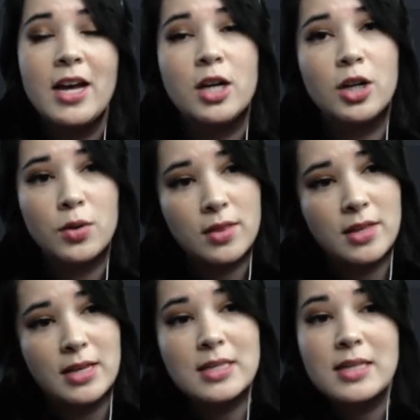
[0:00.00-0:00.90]
go to
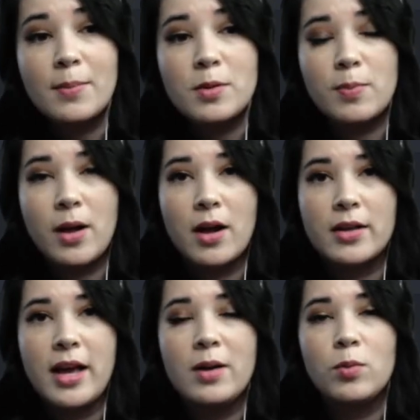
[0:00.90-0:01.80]
the except
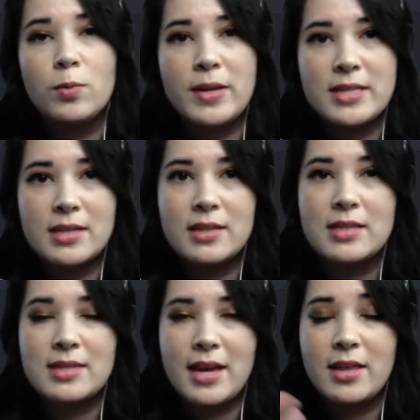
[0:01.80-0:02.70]
block, and we'll basically
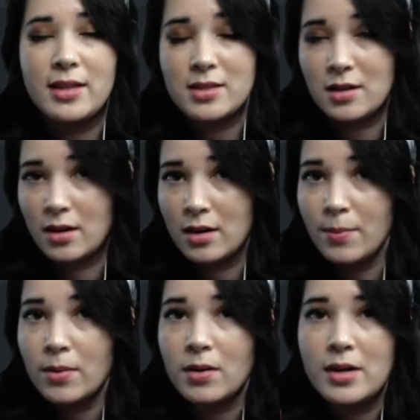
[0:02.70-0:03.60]
say that's not a
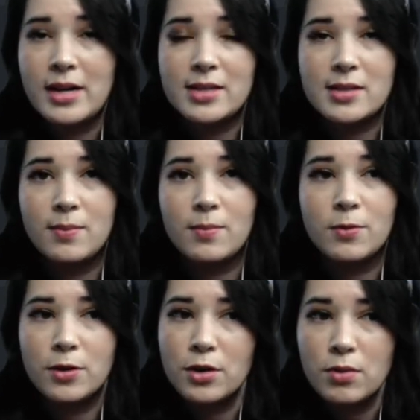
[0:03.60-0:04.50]
number and ask them
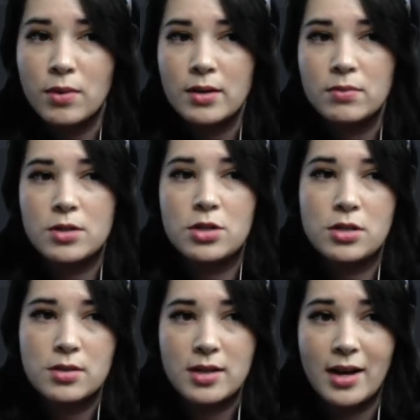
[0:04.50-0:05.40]
for a new one, which
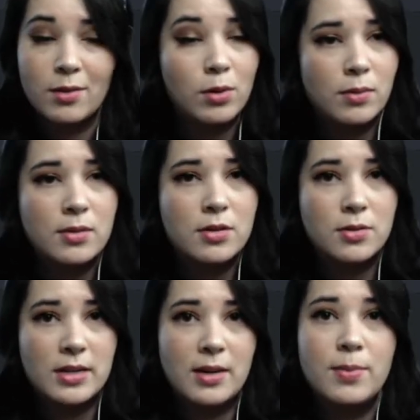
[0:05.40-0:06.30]
is kind of what we were
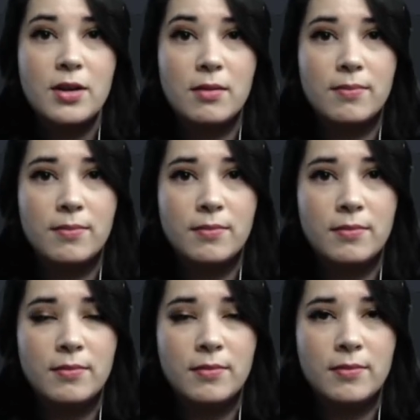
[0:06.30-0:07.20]
doing up here.
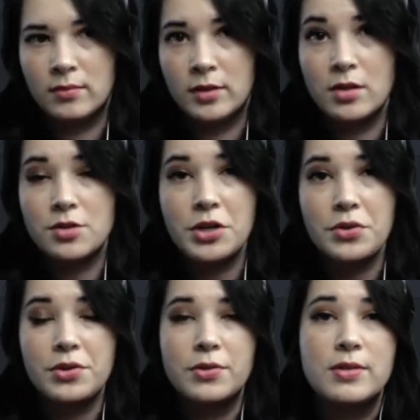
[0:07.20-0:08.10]

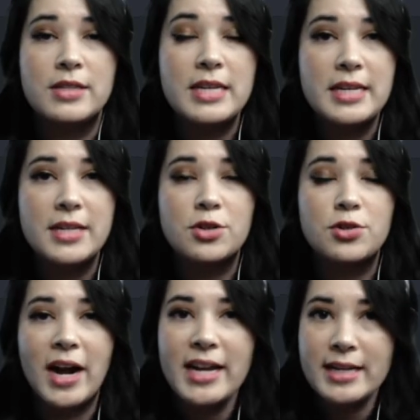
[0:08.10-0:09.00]
So you can see
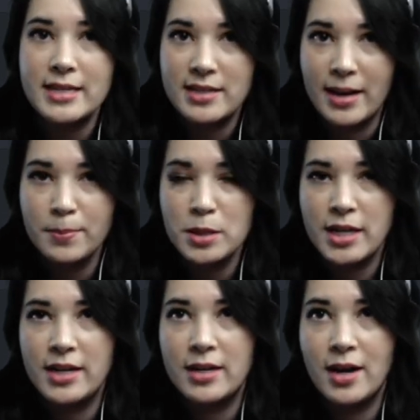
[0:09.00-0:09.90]
try and except
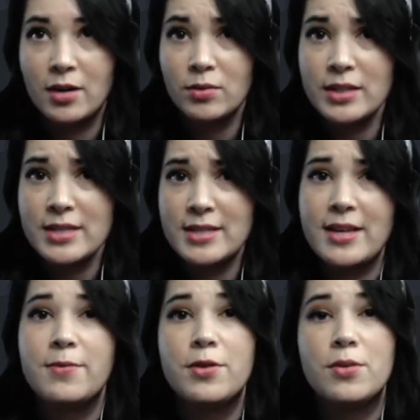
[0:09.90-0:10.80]
can not only
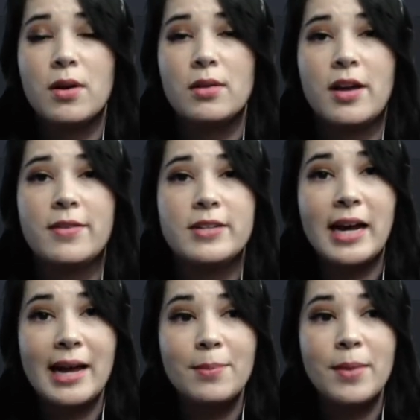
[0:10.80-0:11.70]
save you a lot of
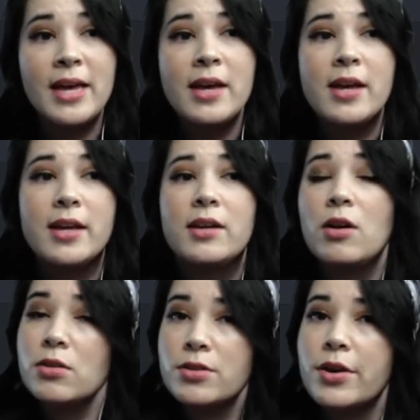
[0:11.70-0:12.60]
time, it can
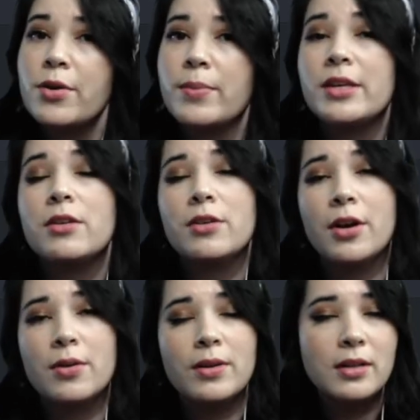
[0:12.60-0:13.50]
also make your
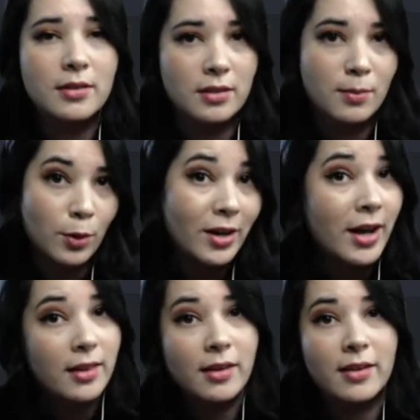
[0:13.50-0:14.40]
code a little more
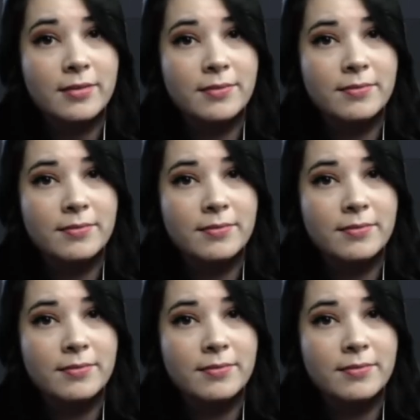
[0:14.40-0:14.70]
elegant.